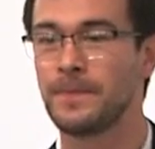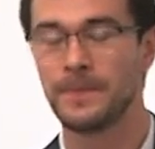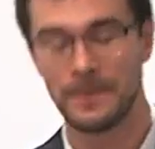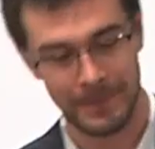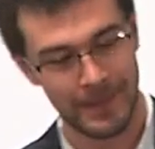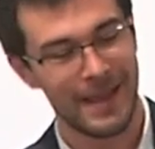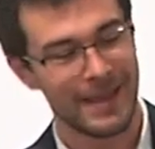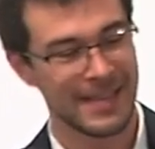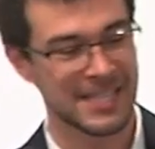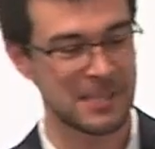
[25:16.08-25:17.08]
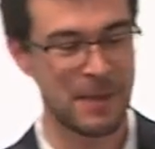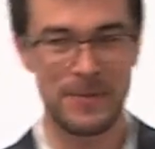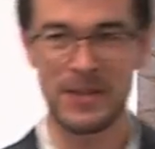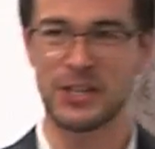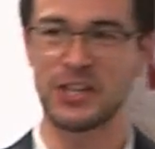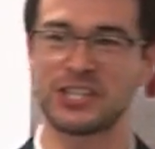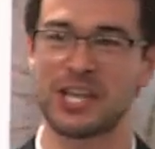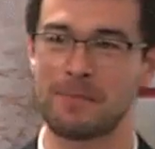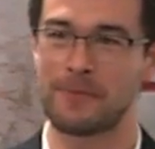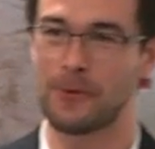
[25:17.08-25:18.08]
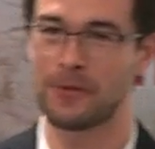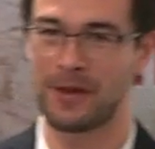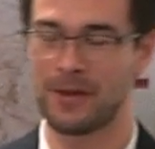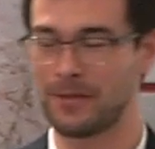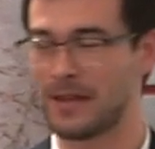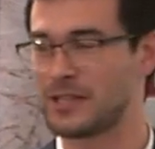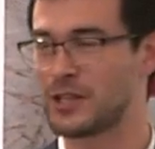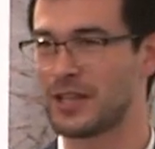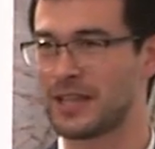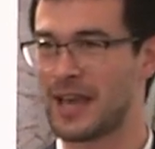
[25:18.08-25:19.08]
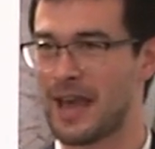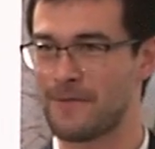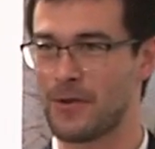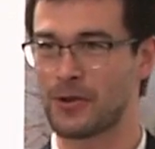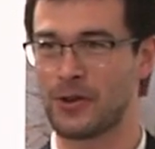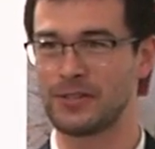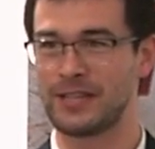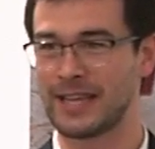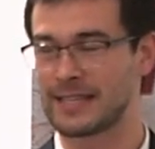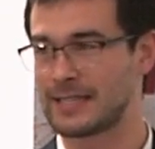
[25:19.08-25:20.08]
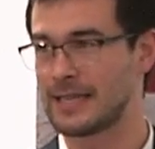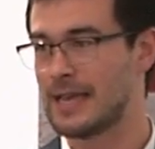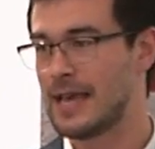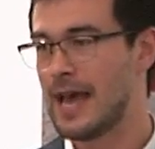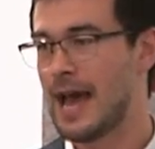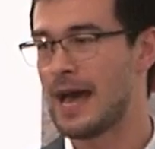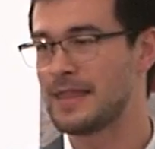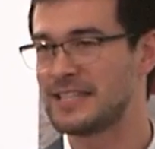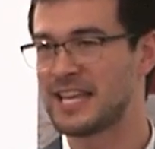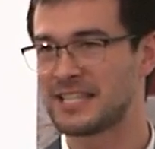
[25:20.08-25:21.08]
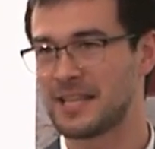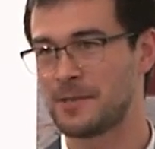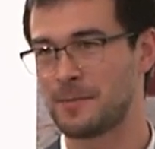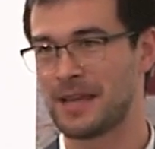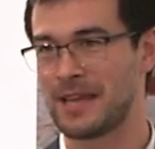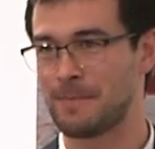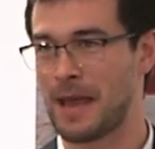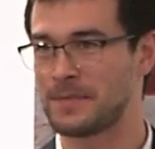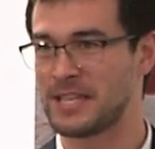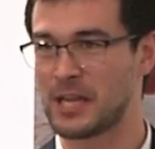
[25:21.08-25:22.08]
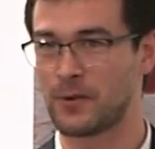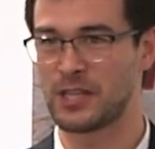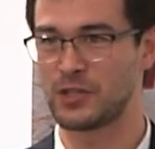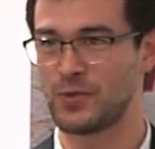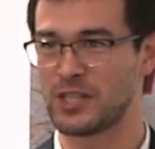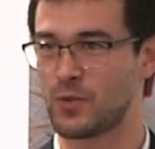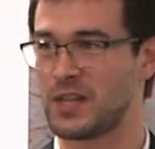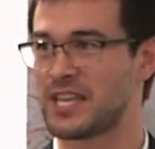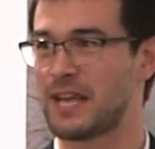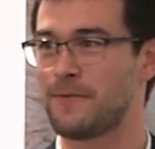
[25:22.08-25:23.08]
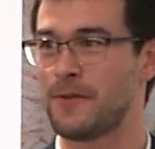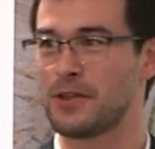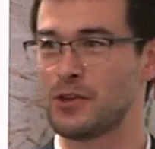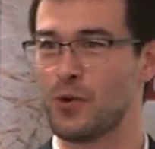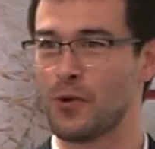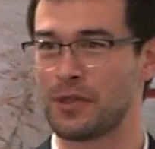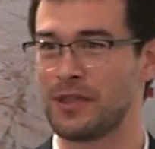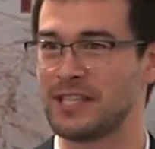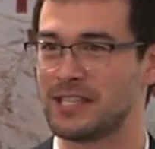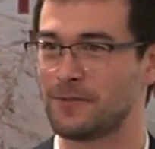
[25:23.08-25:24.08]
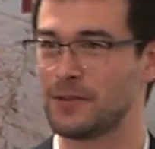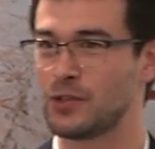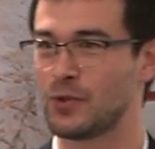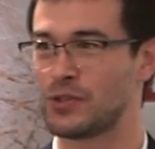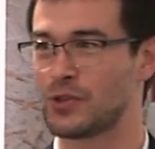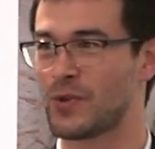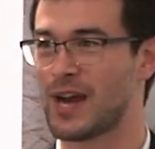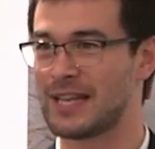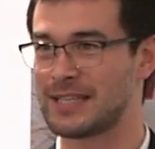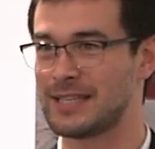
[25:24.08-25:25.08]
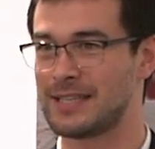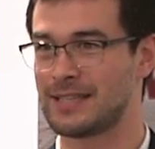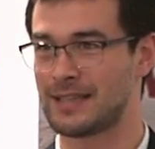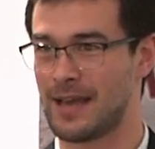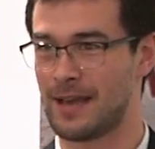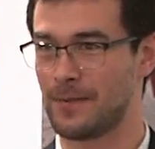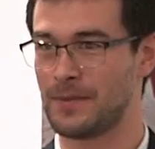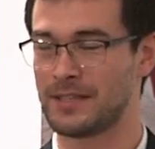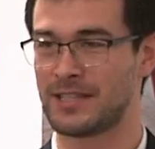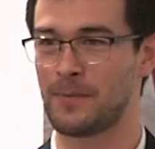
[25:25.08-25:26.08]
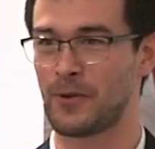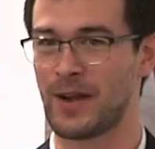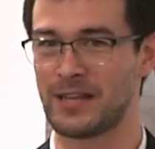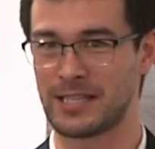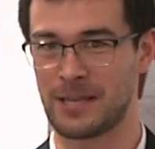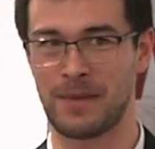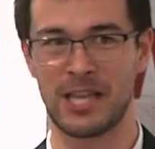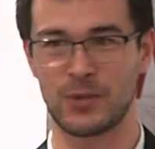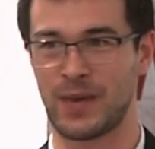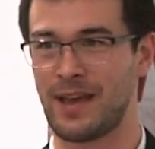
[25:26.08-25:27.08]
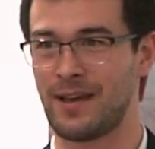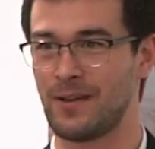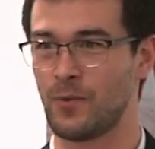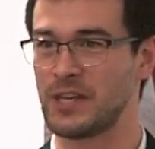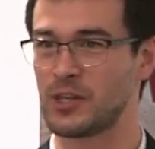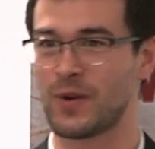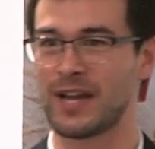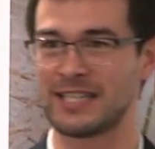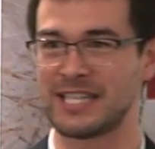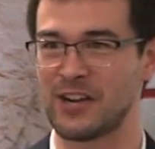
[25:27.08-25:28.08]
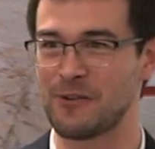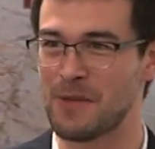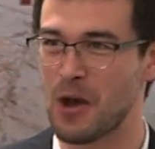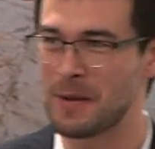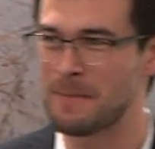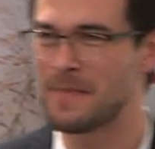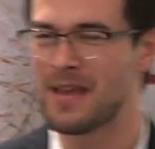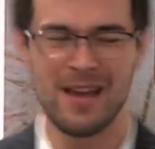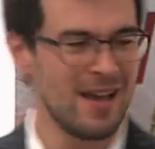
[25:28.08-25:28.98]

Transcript: Mm. Yes, there's been research done before that on that, certainly in the AFL context. Uh, there does seem to be perhaps an increased risk once you head further north and there's different sorts of grasses uh, with the summer grasses compared to our winter grasses here in Melbourne.